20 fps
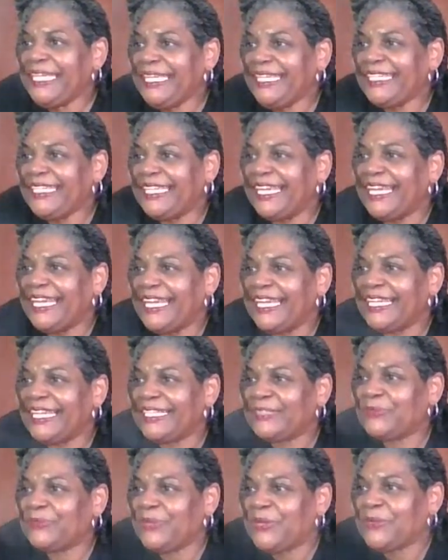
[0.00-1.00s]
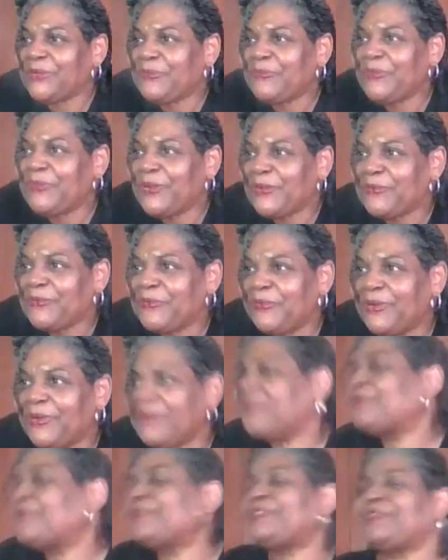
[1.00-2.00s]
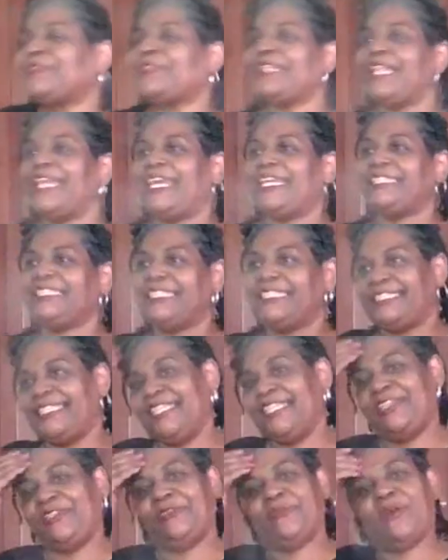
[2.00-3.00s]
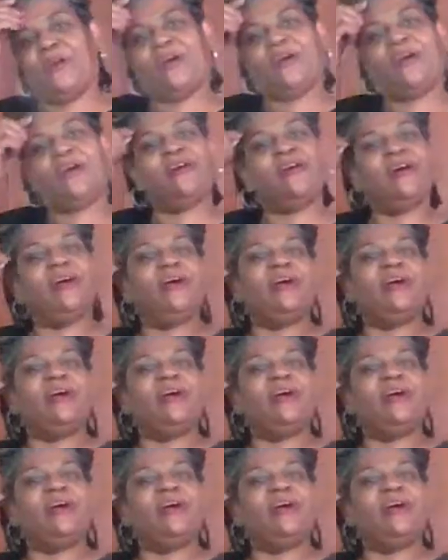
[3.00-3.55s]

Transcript: Yes, welcome, welcome, welcome. So glad to see you all.